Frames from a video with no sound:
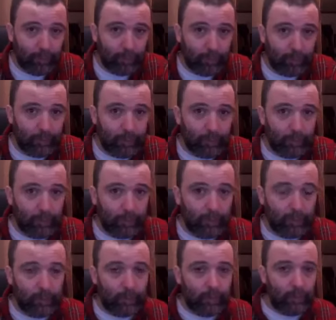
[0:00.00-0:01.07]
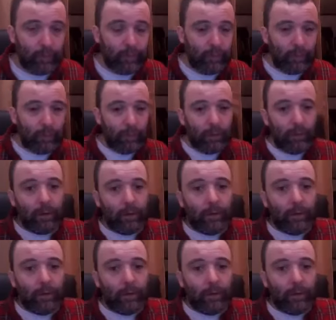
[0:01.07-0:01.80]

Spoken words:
[no speech]